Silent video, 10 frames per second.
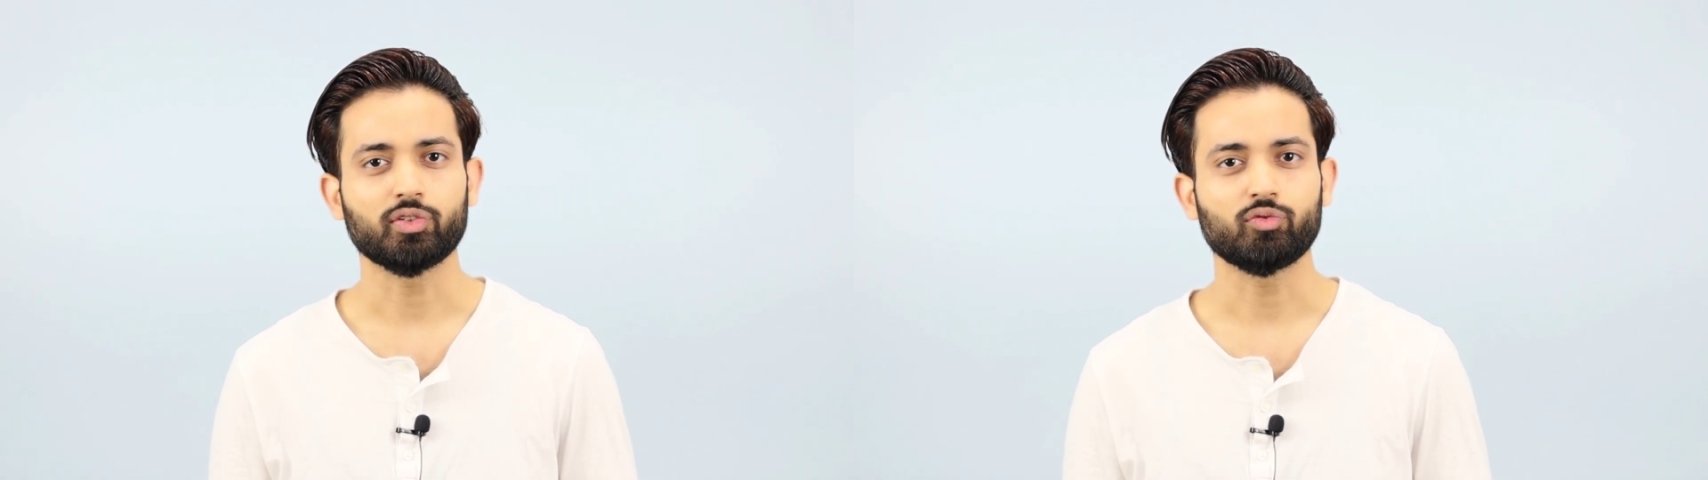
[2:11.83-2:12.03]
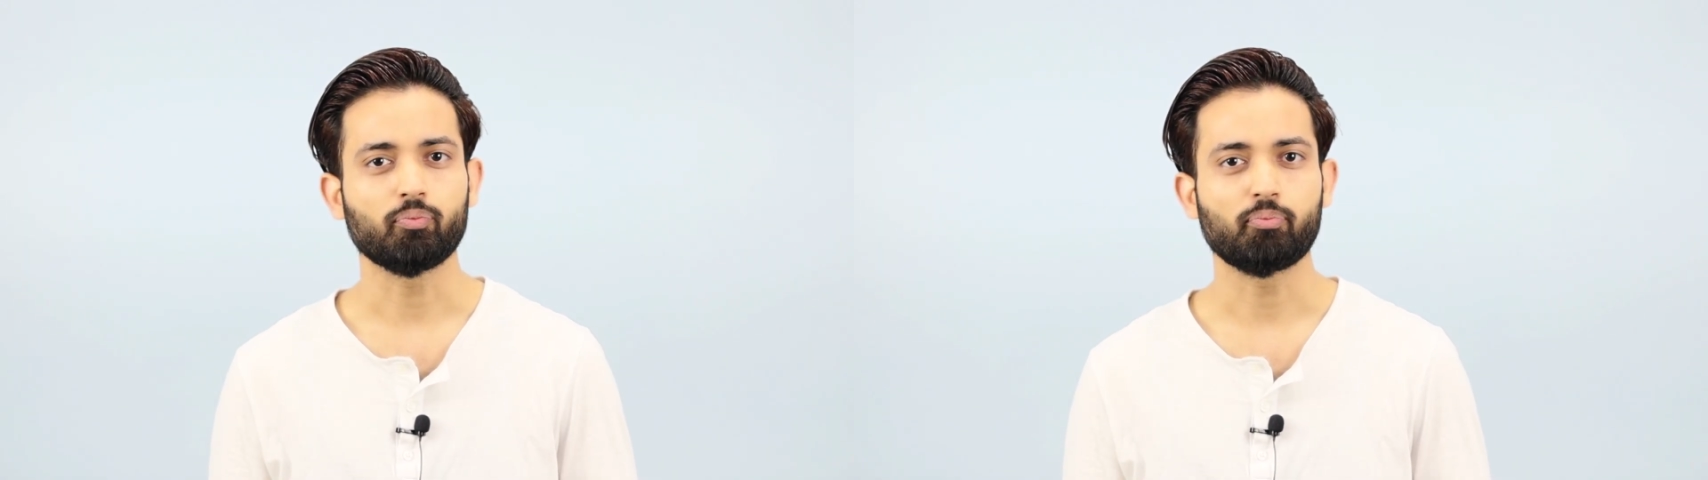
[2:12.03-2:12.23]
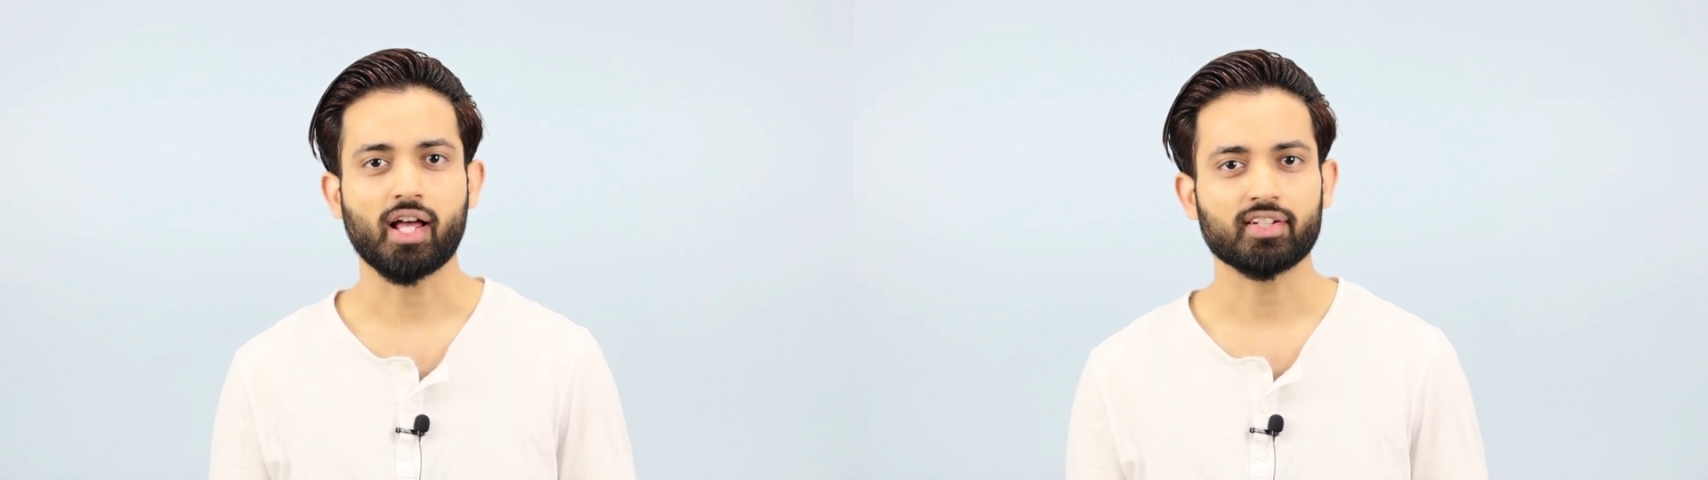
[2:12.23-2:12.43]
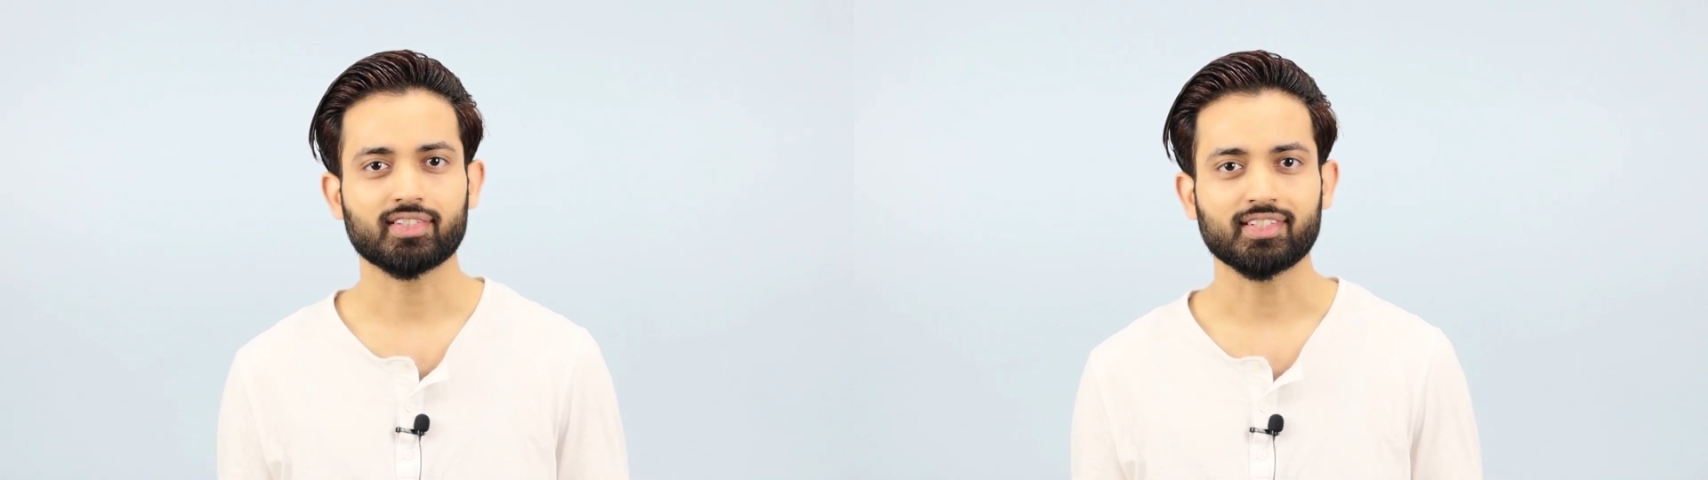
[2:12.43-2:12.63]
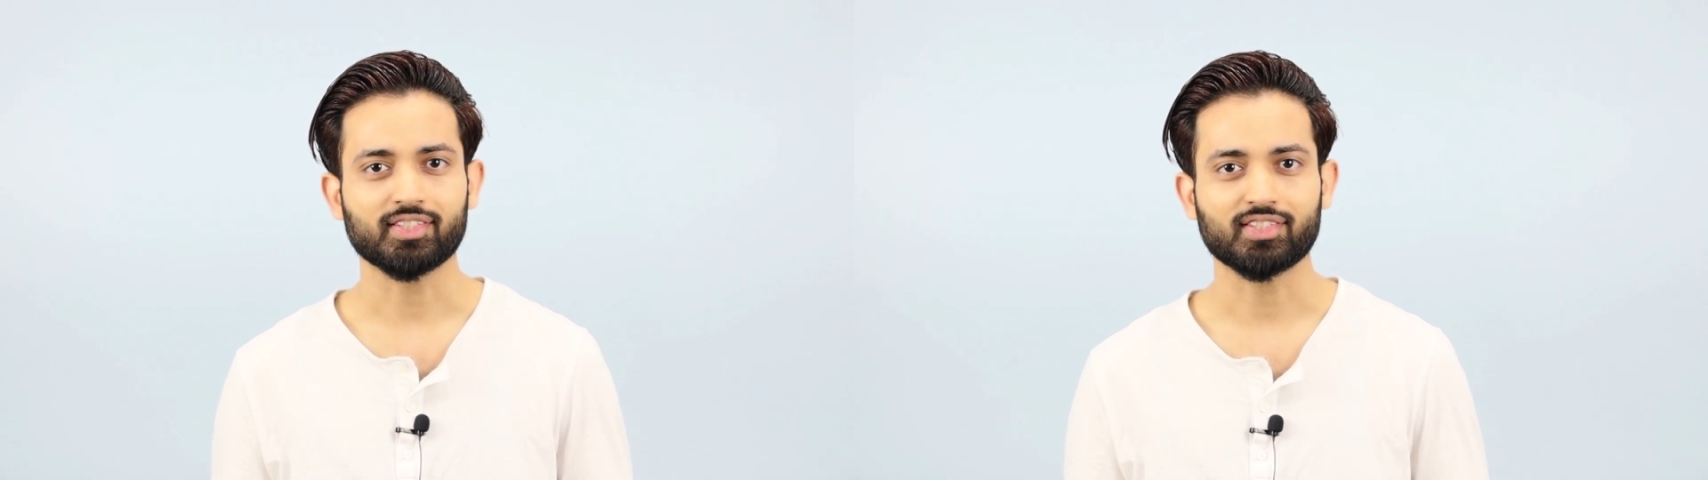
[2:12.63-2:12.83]
the best
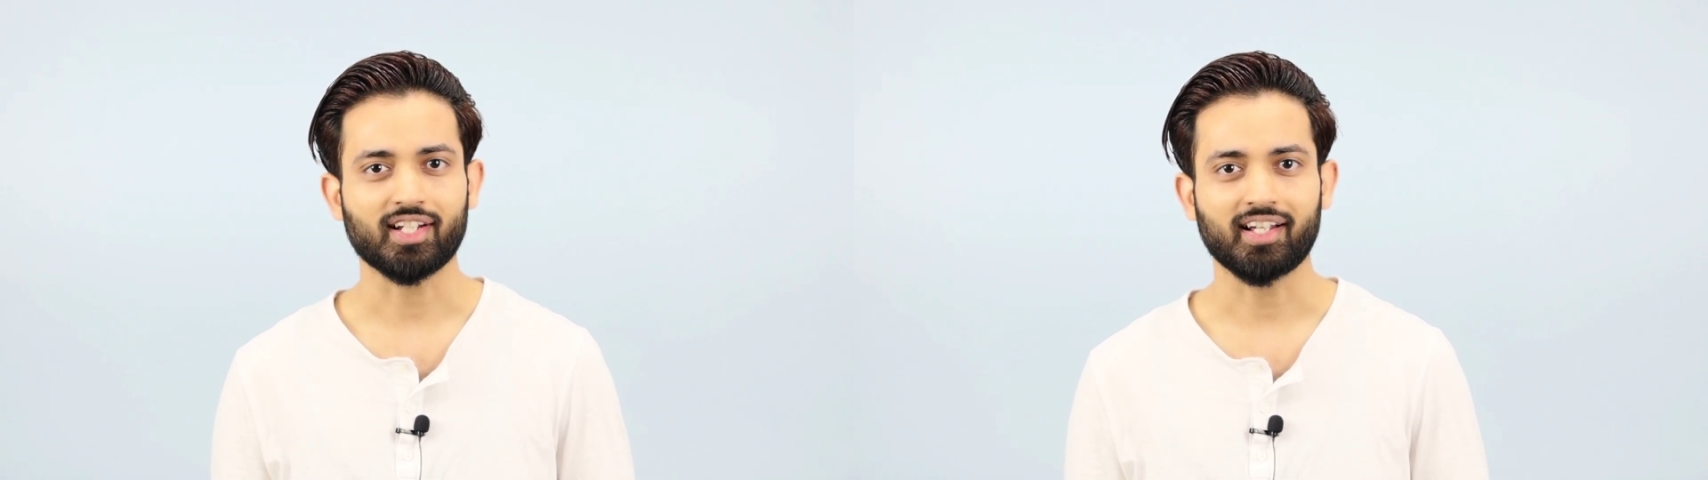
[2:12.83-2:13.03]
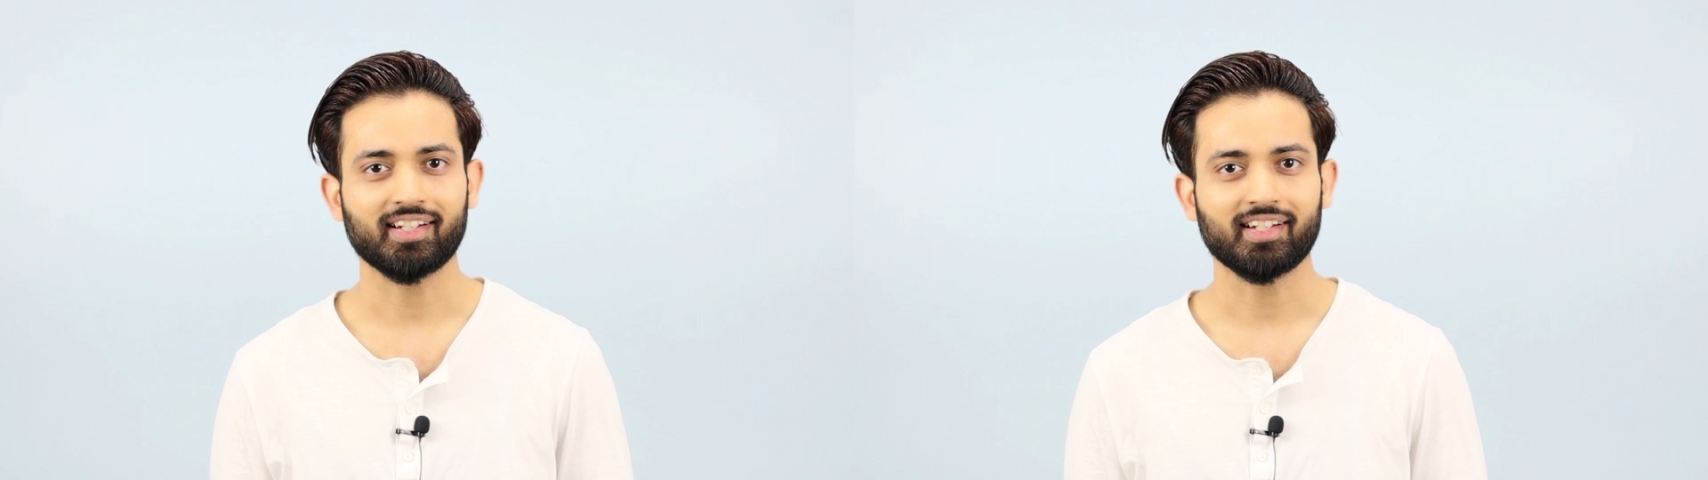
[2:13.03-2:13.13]
hairstyle.